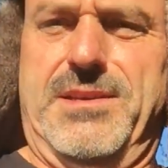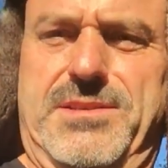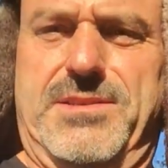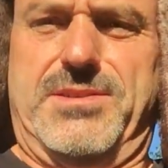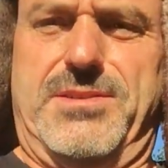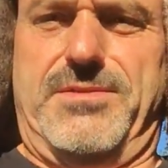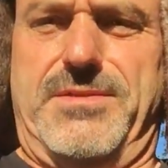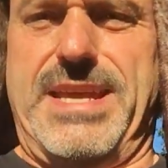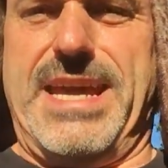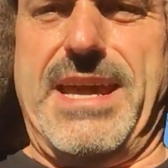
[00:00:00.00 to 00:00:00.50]

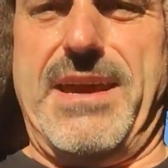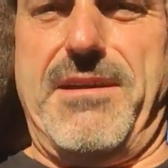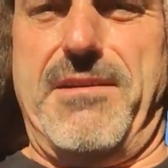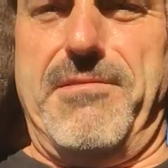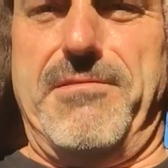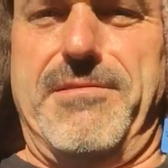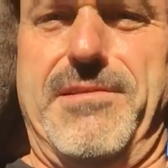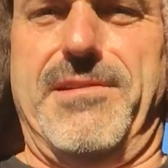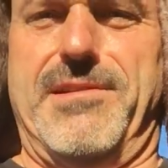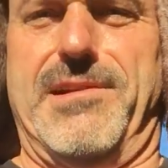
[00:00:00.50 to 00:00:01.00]
So
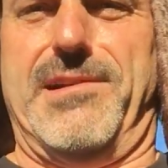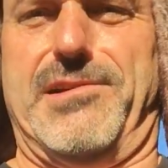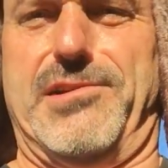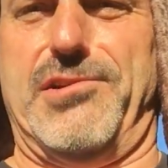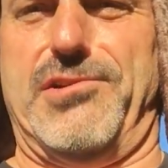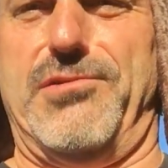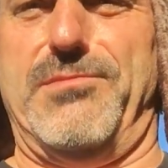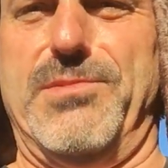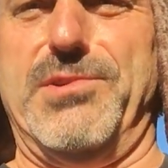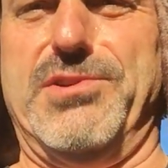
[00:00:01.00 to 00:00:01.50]
now,
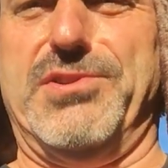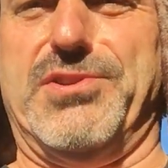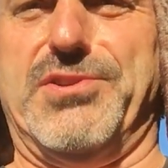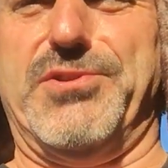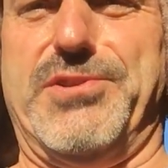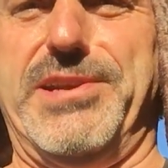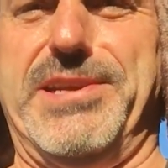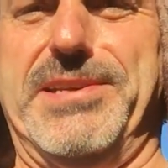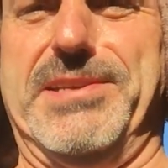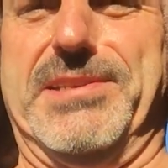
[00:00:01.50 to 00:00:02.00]
Homer's
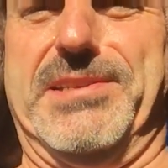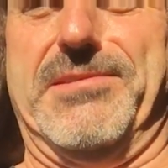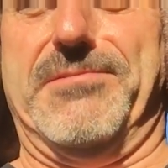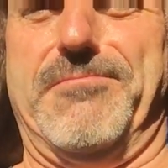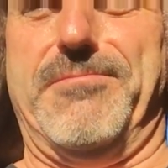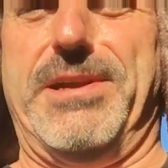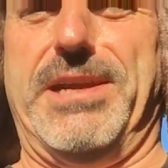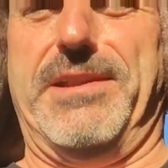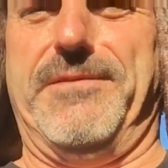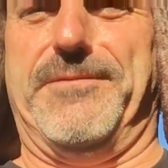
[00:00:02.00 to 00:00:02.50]
dressed
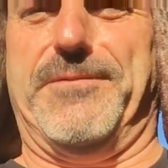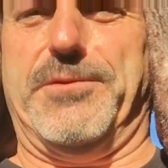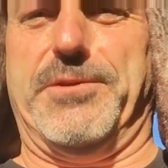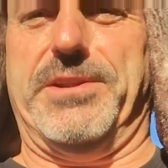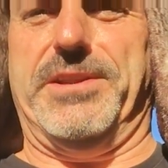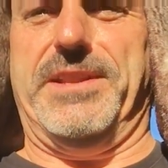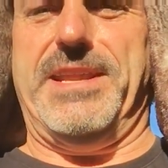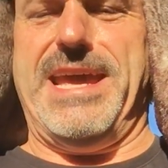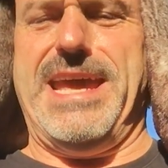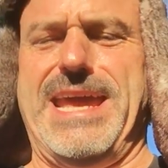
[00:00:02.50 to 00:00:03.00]
and ready for
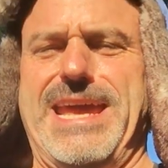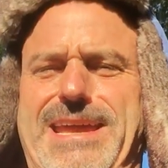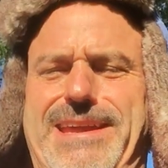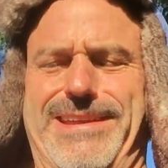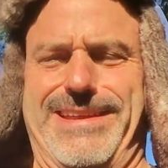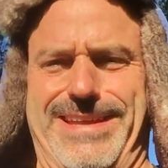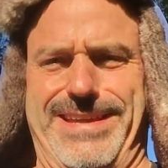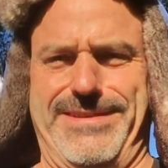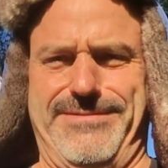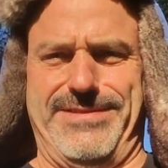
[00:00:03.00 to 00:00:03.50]

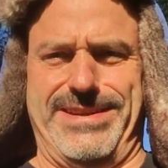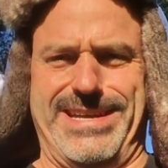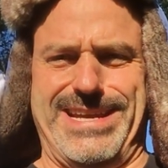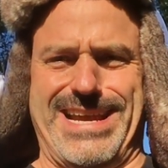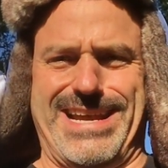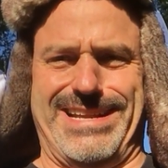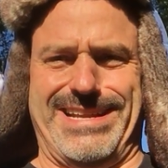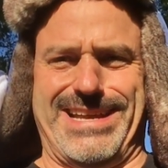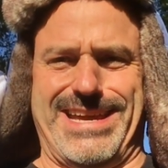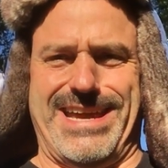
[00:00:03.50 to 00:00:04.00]
today. Even
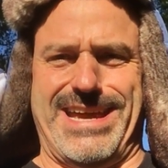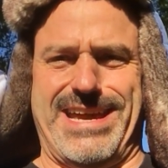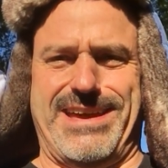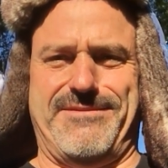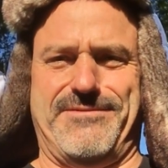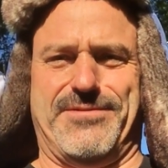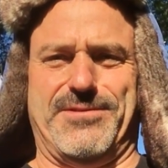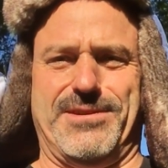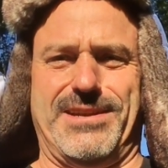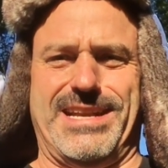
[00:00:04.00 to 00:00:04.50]
got the
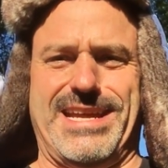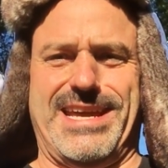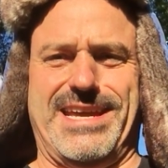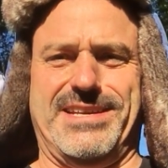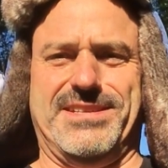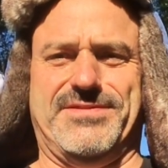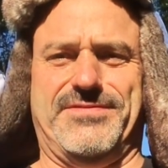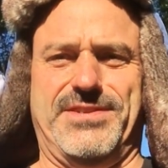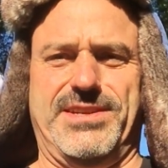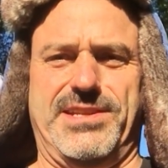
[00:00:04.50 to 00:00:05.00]
hat for the
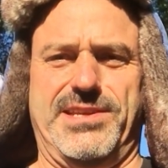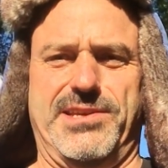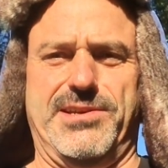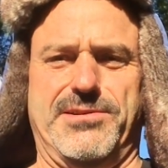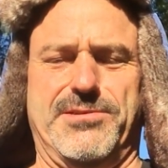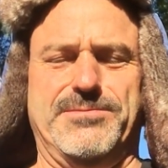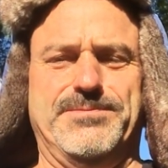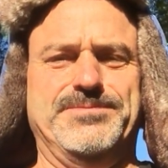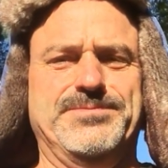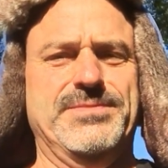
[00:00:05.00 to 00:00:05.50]
last
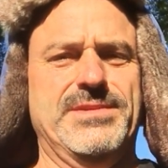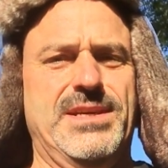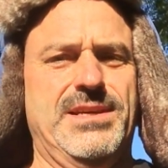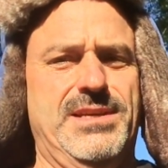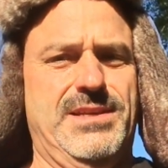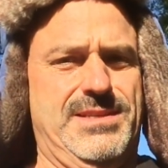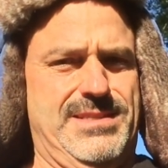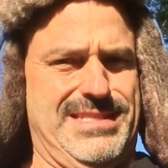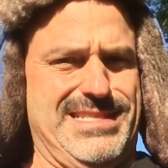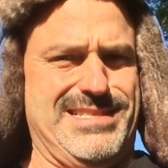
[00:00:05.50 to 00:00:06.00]
video.
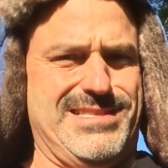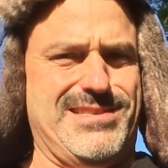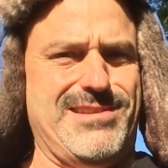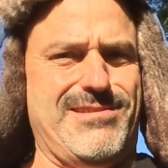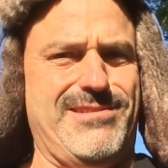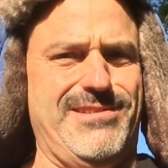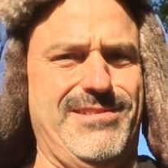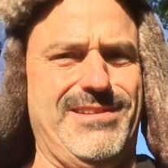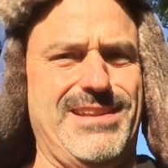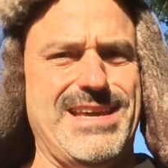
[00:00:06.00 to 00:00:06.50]
Just
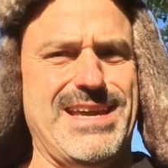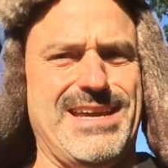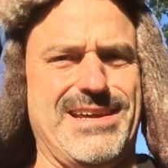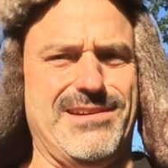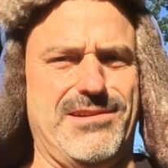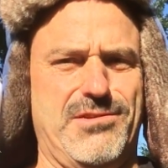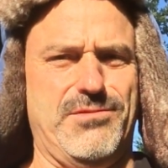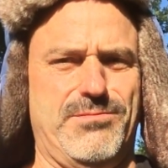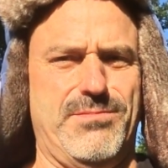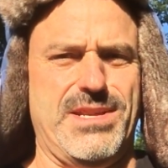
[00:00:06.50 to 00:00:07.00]
thought you'd
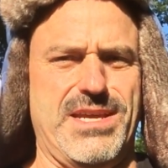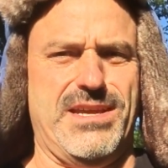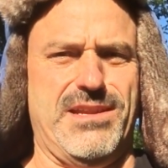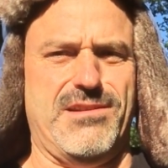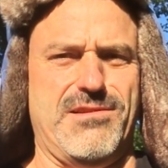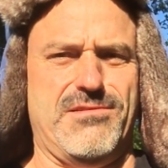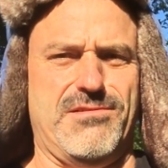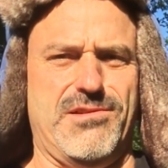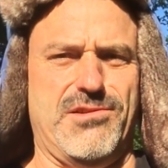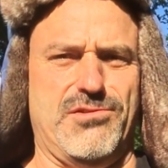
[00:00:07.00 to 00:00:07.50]
like an
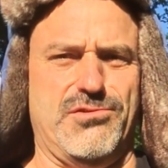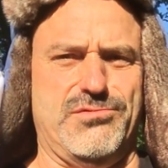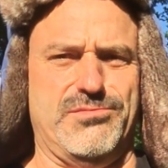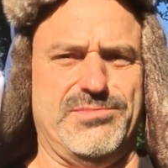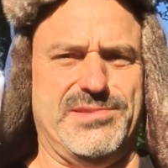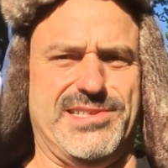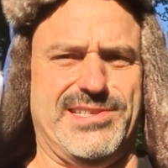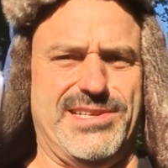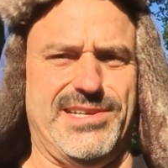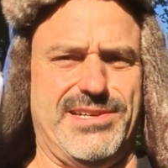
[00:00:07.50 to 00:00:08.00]
update on the
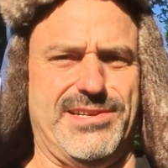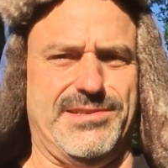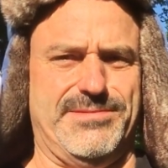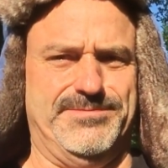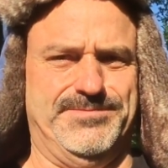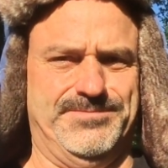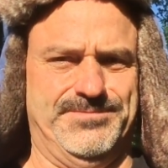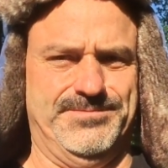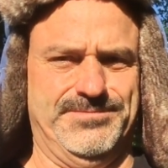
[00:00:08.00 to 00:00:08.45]
homestead.